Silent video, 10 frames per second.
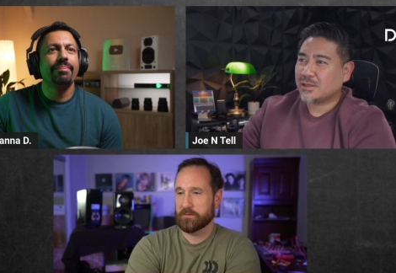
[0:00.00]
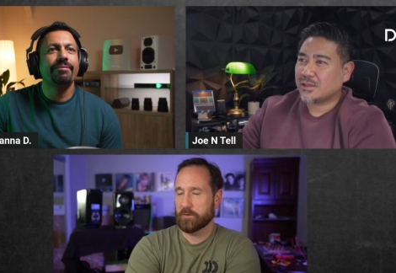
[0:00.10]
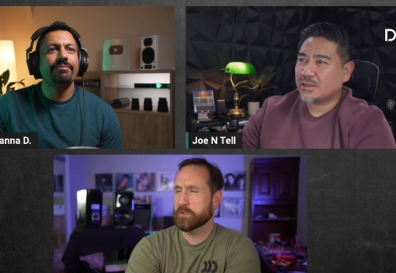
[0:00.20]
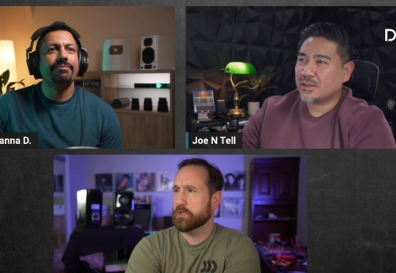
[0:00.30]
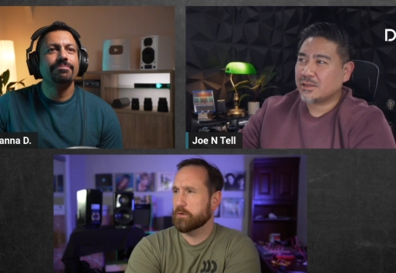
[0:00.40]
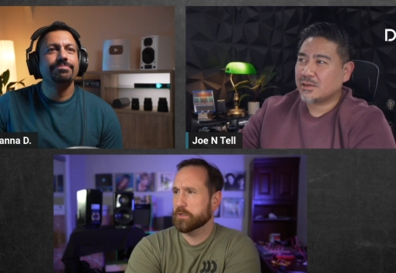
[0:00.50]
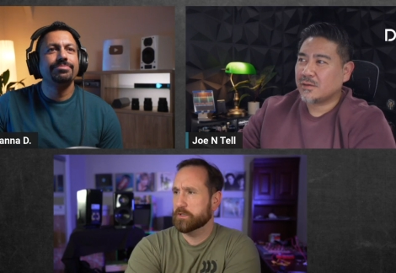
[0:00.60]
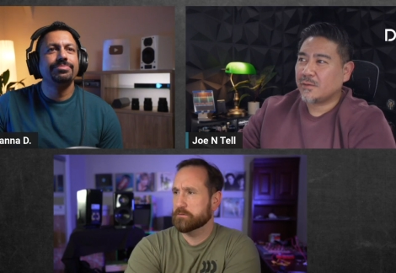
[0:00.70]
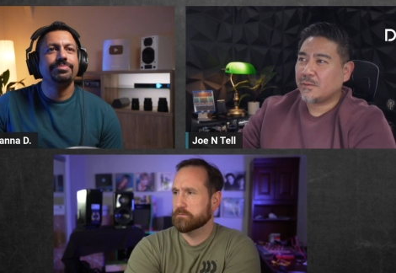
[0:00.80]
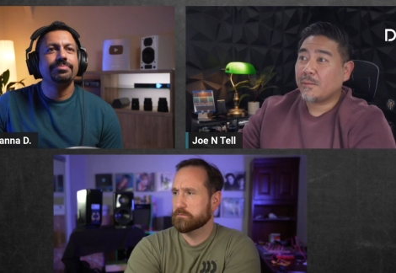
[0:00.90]
Speaker 1: Or no, hold
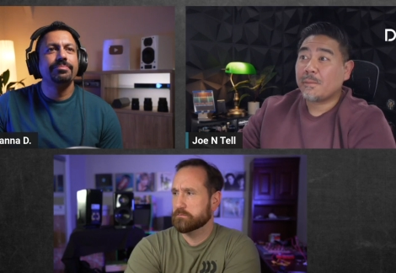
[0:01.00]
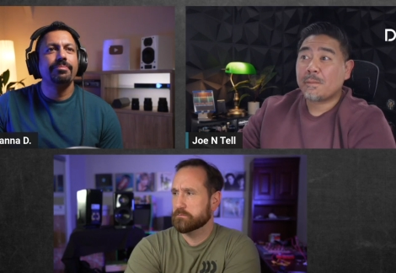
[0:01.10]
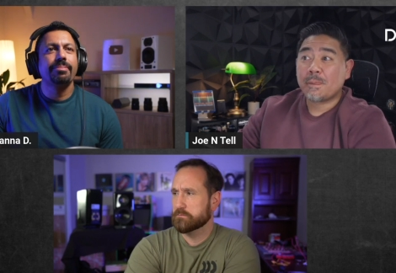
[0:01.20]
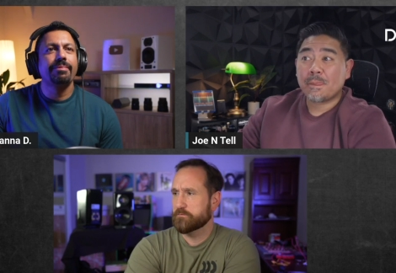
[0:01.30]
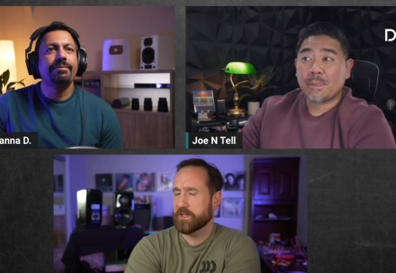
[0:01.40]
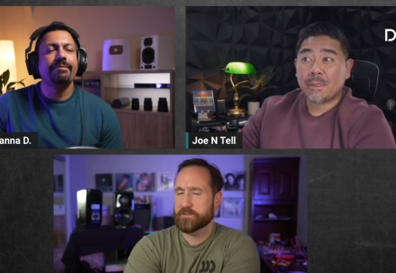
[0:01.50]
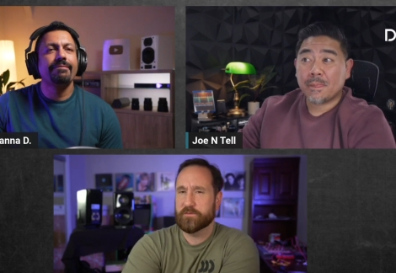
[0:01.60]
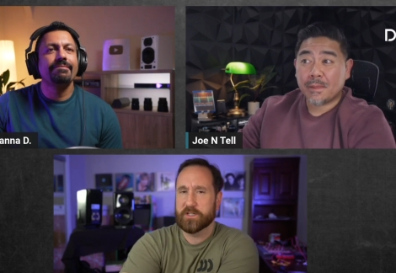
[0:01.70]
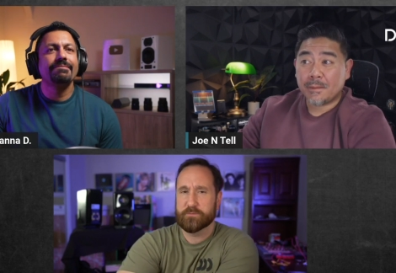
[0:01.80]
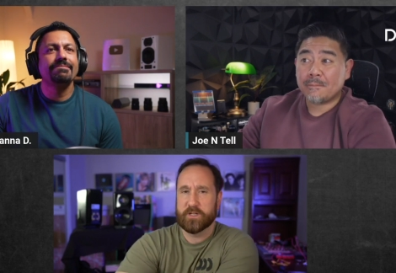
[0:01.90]
on. That's
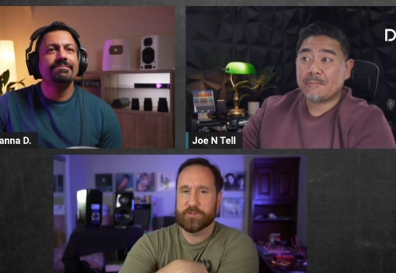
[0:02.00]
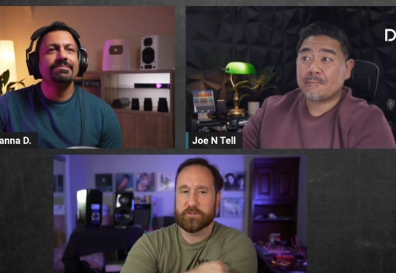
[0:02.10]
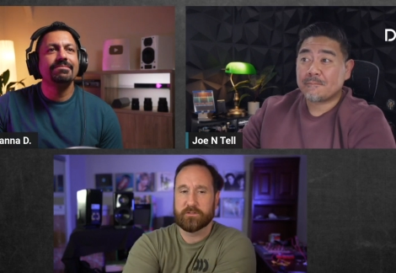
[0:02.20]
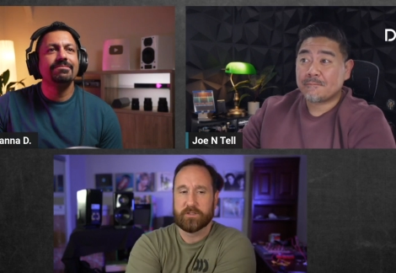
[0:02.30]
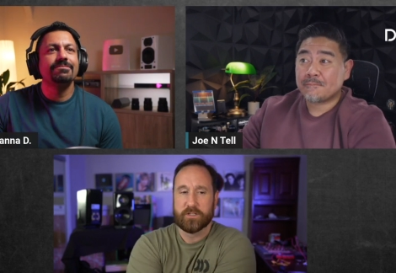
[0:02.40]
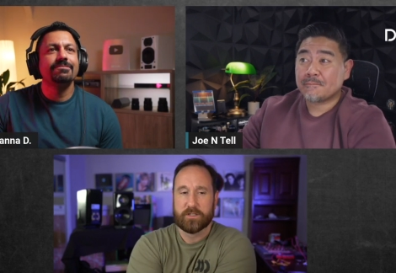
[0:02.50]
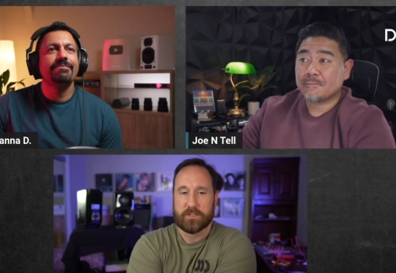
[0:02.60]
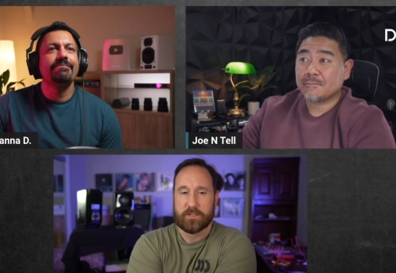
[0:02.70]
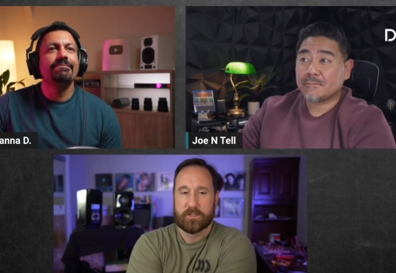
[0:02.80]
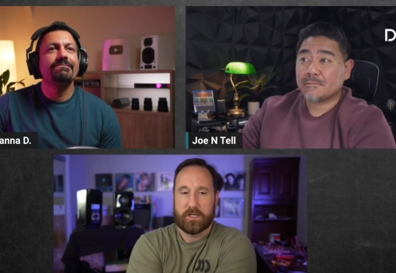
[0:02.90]
FuzzMeasure.
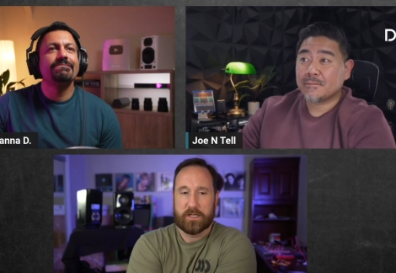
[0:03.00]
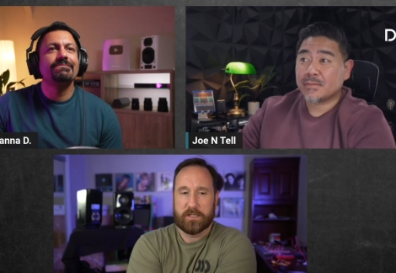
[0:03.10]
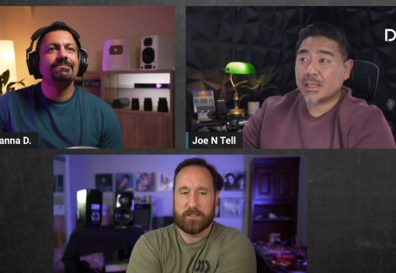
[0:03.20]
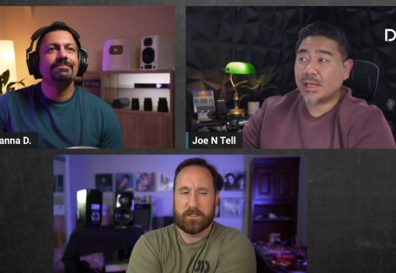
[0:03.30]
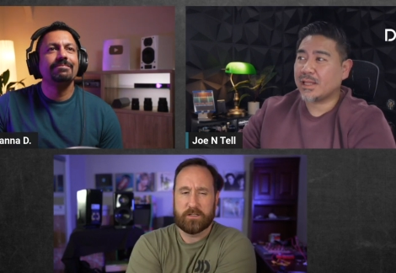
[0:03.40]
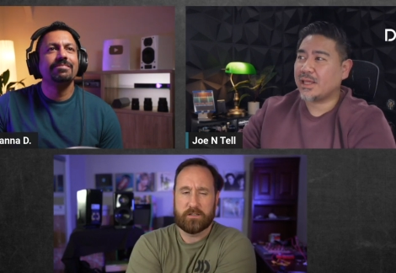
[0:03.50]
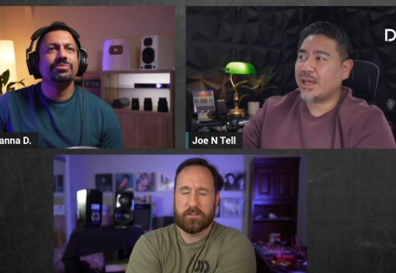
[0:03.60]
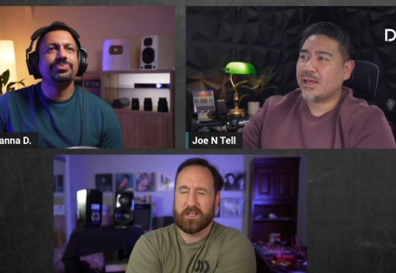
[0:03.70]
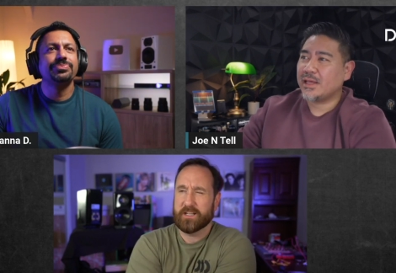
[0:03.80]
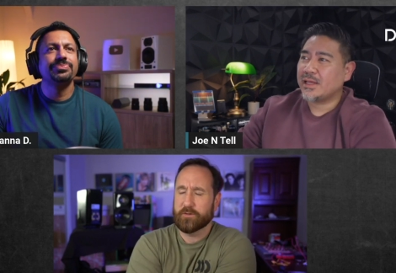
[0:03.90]
Uh, yeah, they,
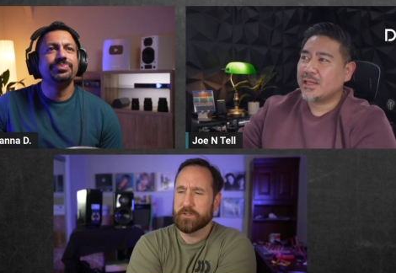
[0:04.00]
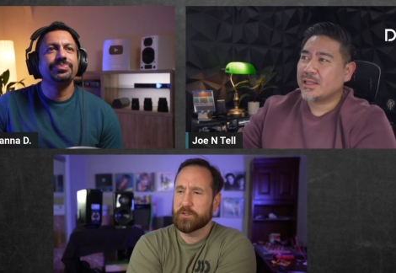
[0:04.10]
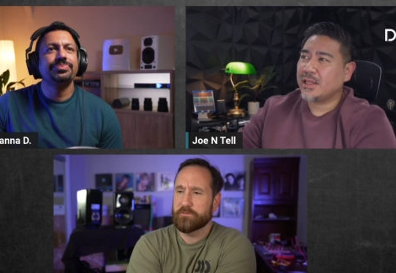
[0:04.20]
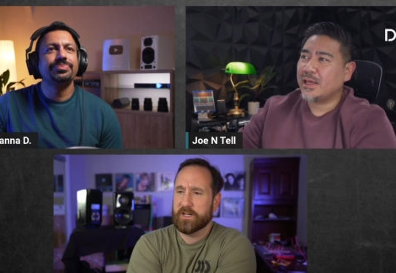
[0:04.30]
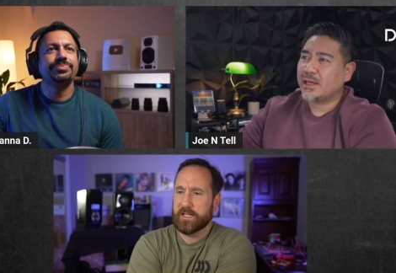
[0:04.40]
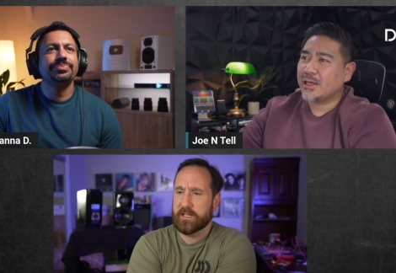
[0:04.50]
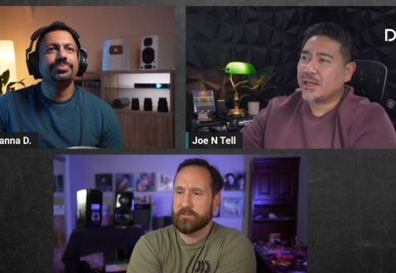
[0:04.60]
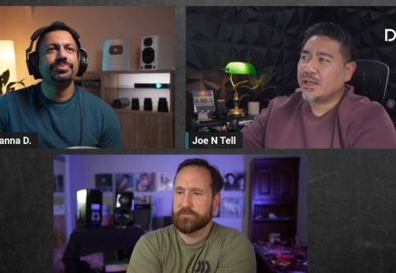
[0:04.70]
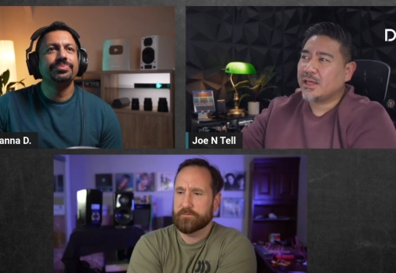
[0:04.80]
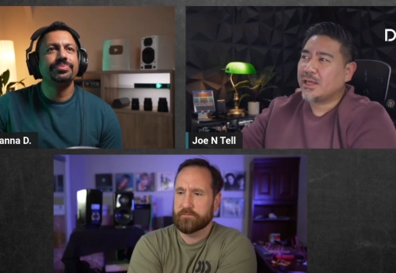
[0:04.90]
I don't know if they, I
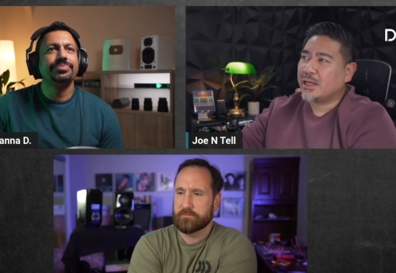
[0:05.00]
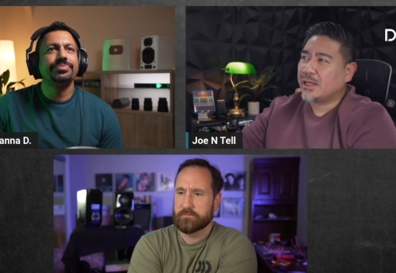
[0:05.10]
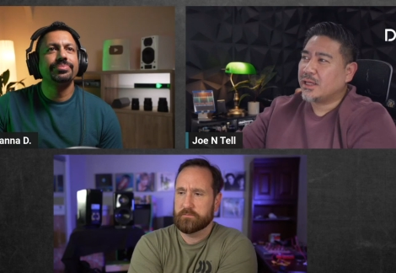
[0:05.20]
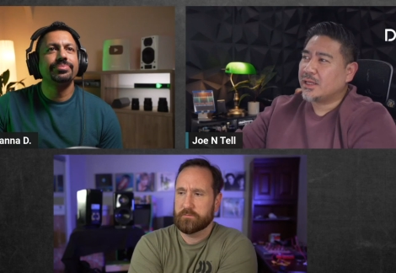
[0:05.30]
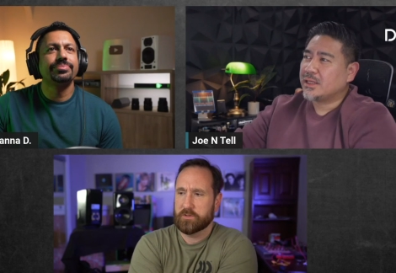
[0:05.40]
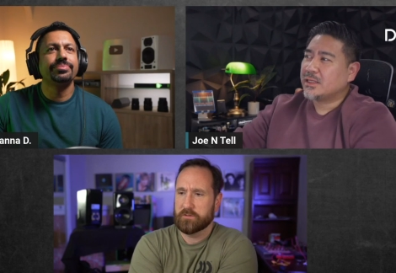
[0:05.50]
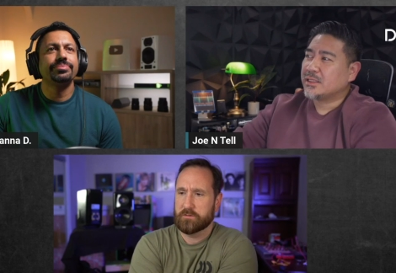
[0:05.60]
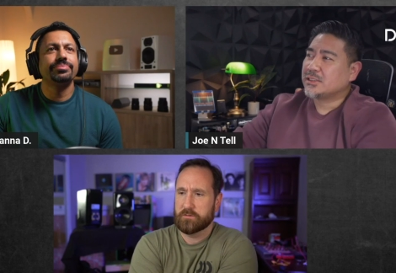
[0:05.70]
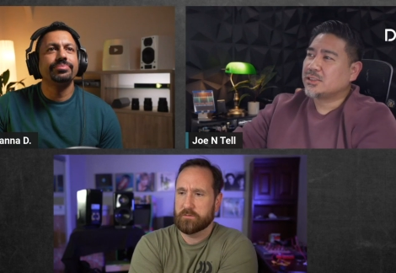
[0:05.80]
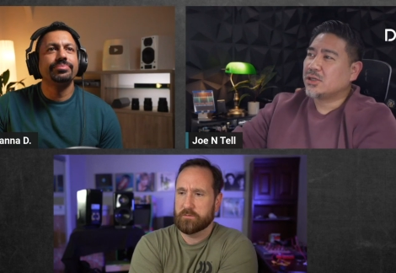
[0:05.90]
Speaker 2: have.
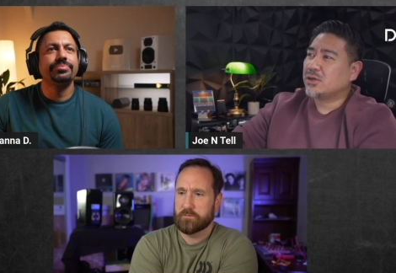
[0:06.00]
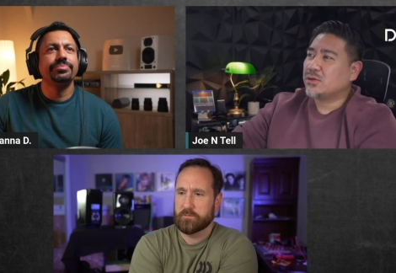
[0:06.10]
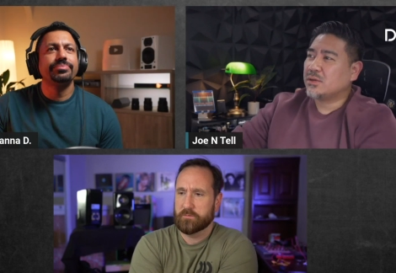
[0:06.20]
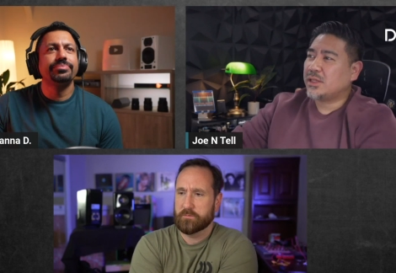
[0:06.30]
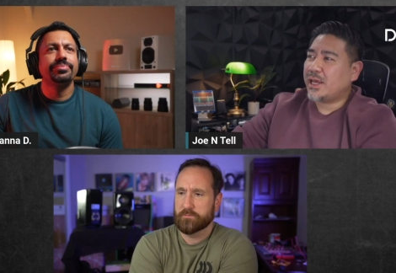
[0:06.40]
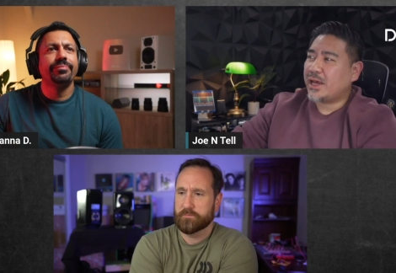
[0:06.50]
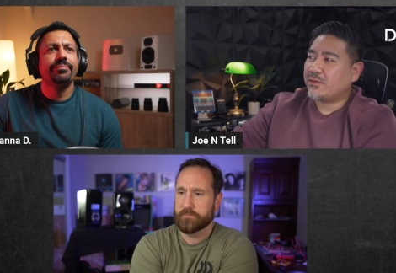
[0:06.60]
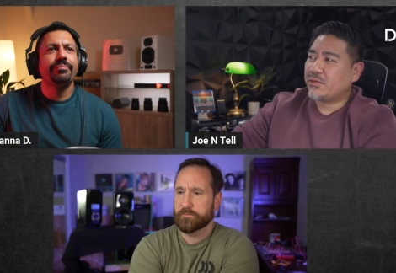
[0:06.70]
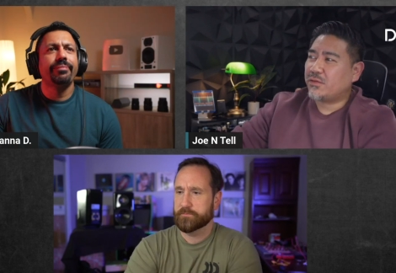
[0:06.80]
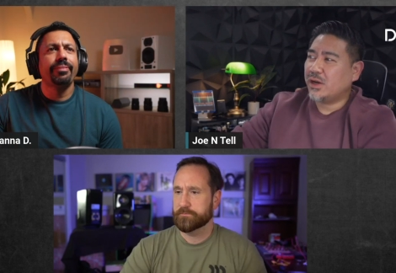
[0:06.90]
So they have a
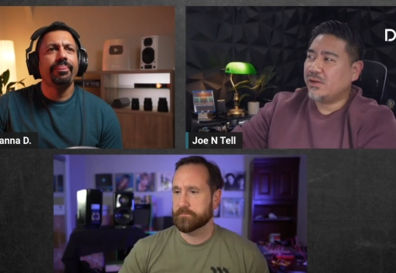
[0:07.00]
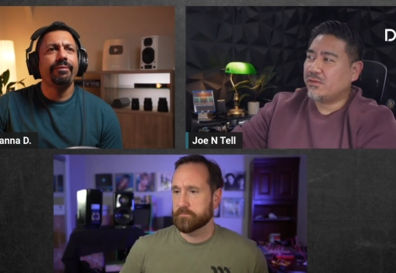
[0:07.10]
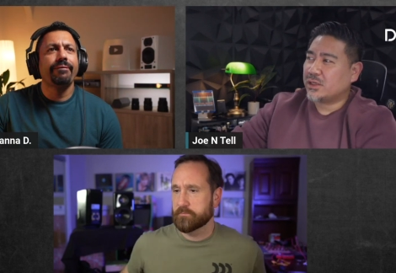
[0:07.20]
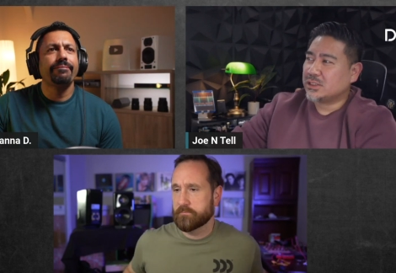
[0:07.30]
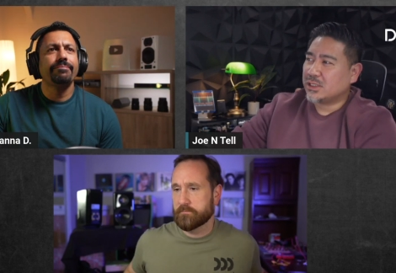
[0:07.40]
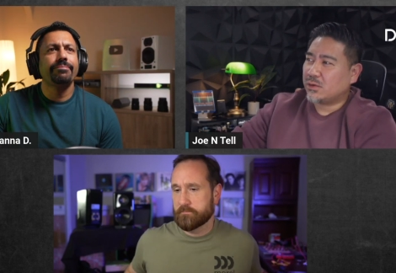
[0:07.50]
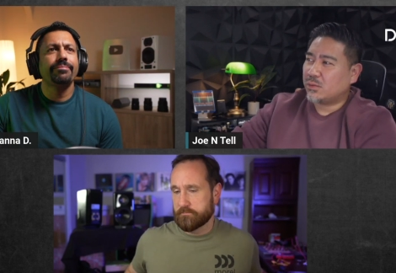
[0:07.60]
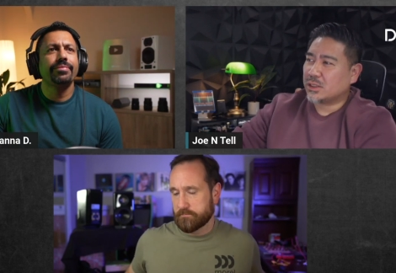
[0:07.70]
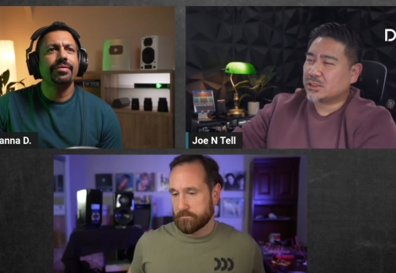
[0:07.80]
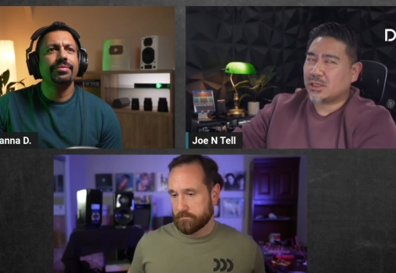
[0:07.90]
free version that
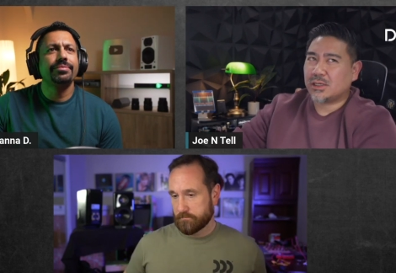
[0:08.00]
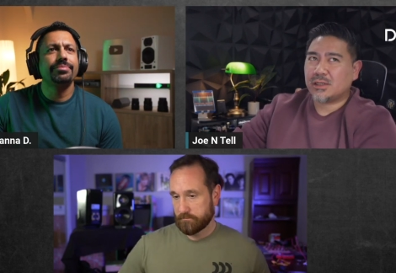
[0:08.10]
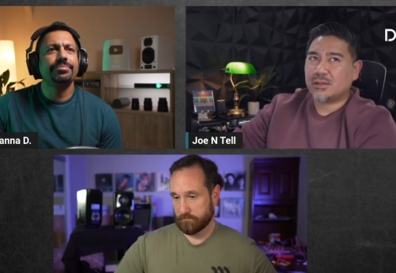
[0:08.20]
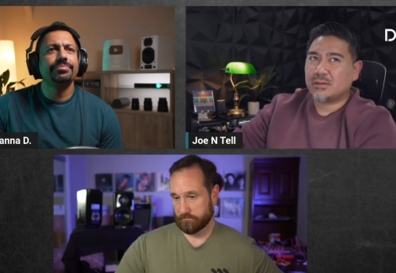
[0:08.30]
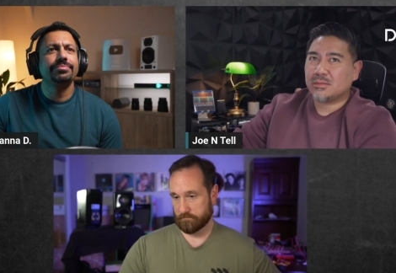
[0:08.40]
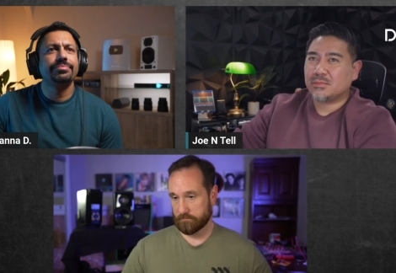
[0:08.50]
works on